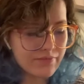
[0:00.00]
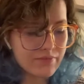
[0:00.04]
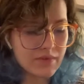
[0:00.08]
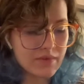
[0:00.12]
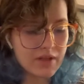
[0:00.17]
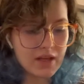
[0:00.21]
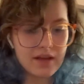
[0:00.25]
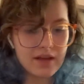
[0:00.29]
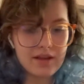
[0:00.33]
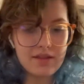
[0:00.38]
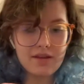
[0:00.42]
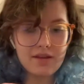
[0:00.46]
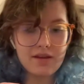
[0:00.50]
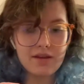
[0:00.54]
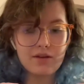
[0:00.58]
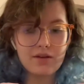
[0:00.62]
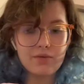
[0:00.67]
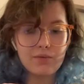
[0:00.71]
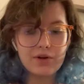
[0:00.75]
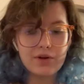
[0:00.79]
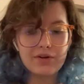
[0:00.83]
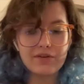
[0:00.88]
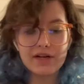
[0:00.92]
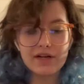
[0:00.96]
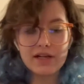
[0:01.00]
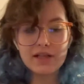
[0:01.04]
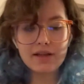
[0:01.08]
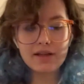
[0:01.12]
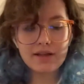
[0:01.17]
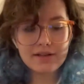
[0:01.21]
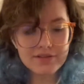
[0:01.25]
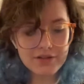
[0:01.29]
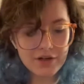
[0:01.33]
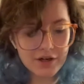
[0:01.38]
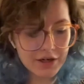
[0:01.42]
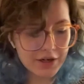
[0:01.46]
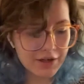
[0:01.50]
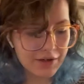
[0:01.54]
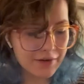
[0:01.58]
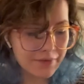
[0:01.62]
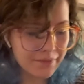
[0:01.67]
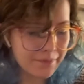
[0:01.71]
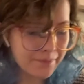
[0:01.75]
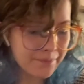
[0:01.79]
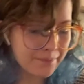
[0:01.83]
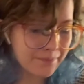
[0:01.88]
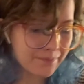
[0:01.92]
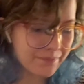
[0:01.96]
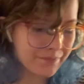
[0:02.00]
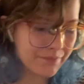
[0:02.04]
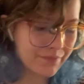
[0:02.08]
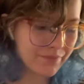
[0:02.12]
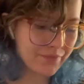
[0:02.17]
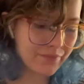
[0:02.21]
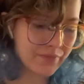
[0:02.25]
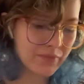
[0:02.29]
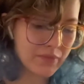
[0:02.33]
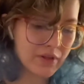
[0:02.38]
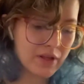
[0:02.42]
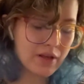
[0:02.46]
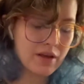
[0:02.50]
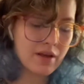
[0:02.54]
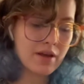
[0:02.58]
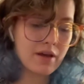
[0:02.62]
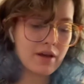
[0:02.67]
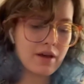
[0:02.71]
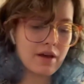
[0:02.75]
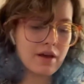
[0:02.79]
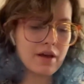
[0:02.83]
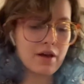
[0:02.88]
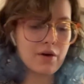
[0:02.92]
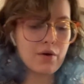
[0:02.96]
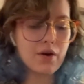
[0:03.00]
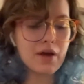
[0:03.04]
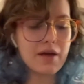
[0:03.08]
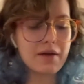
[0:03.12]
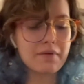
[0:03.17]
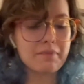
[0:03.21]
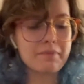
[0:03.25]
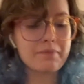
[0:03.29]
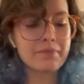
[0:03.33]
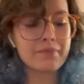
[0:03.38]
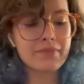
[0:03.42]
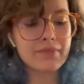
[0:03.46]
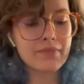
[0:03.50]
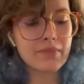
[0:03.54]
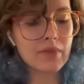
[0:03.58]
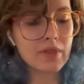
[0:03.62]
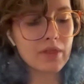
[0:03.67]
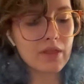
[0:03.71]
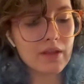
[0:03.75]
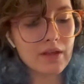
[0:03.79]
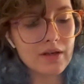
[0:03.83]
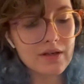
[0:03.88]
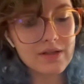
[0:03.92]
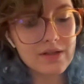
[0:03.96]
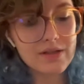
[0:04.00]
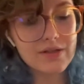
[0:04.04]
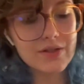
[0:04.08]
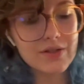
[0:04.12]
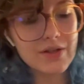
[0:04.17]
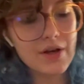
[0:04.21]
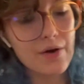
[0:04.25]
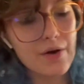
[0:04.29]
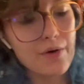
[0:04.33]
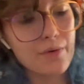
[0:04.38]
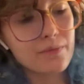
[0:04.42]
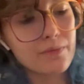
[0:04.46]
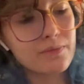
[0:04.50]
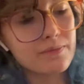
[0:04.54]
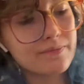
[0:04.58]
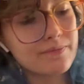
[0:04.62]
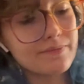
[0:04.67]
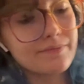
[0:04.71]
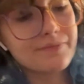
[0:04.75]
And then we're ready to get started. Okay, so